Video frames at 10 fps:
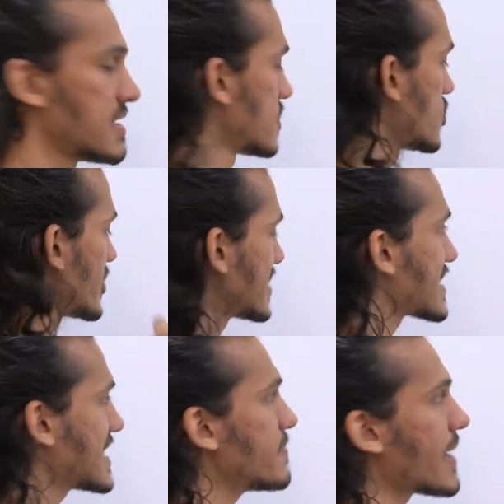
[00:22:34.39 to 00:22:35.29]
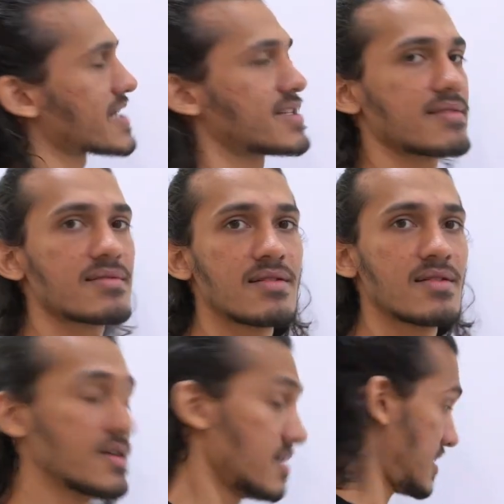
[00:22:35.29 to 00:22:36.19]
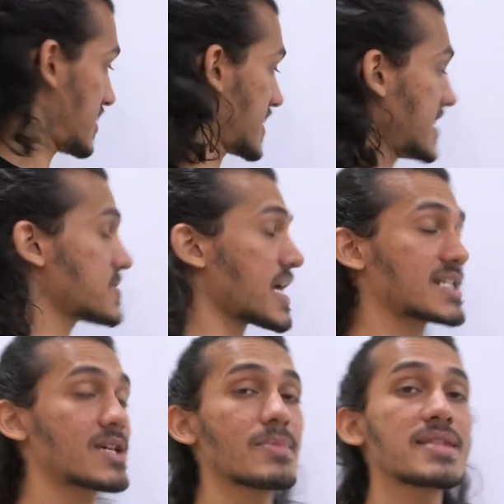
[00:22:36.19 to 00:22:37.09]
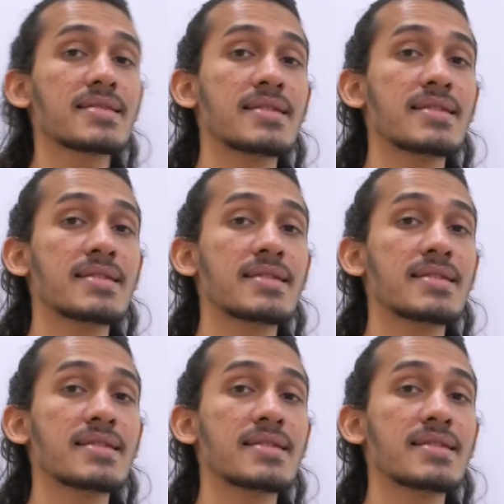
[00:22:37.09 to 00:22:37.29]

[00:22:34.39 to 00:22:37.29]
So it will keep acting. It keeps acting means